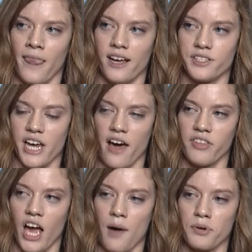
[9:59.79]
and to have
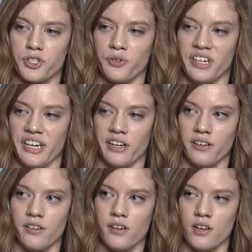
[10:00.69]
the opportunity
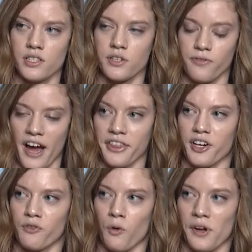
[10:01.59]
to find
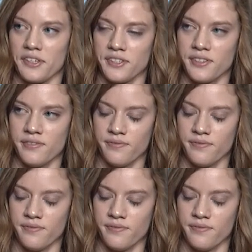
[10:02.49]
their voice.